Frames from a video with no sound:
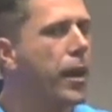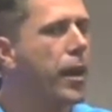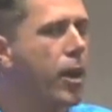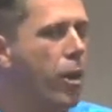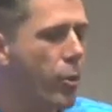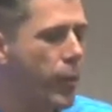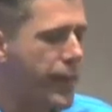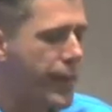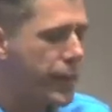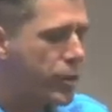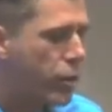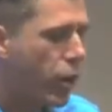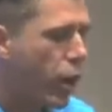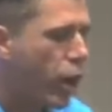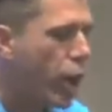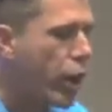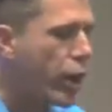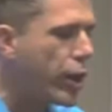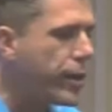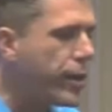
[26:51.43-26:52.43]
We need to
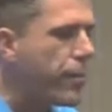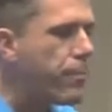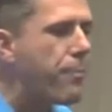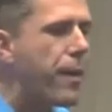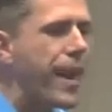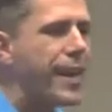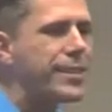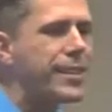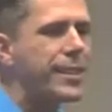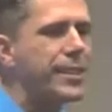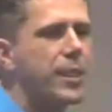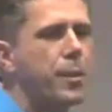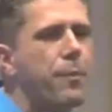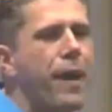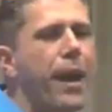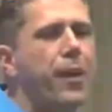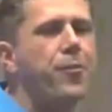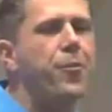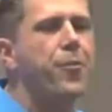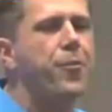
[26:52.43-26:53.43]
learn the basics
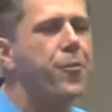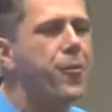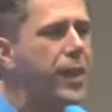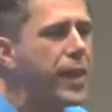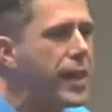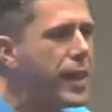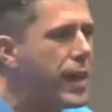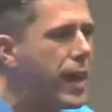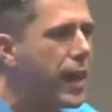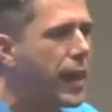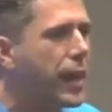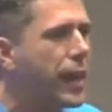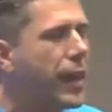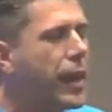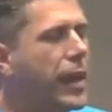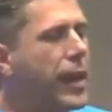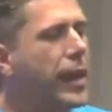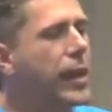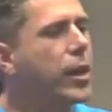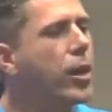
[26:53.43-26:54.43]
about feeding,
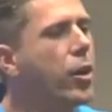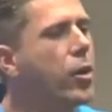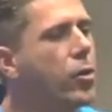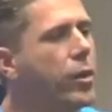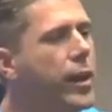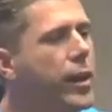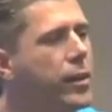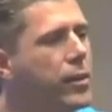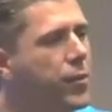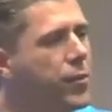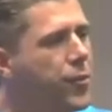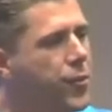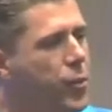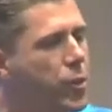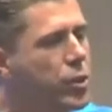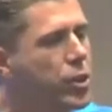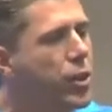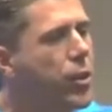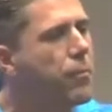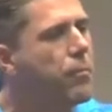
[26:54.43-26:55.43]
including the
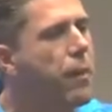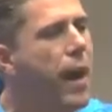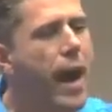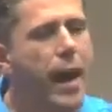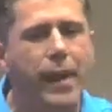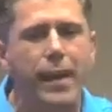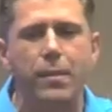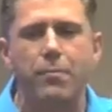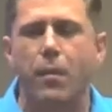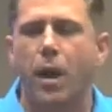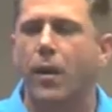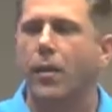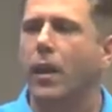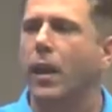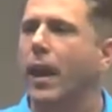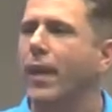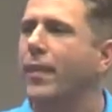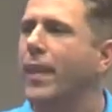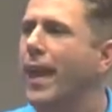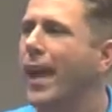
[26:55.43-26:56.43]
food combining model
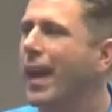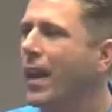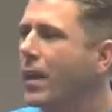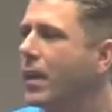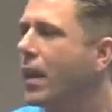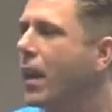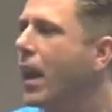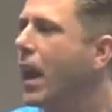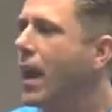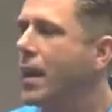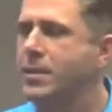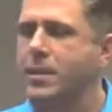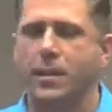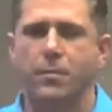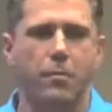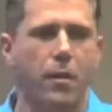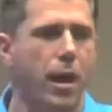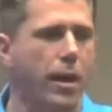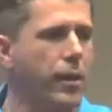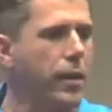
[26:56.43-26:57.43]
and the alkalizing
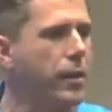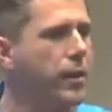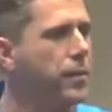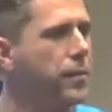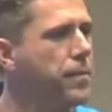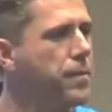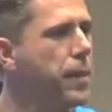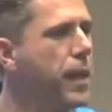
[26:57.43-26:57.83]
model.